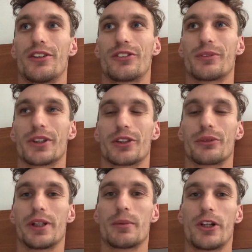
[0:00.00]
from the
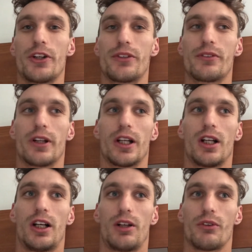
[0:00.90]
career mode.
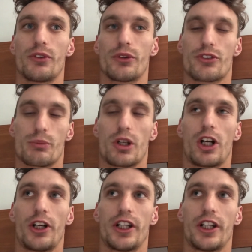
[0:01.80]
I'll do it tomorrow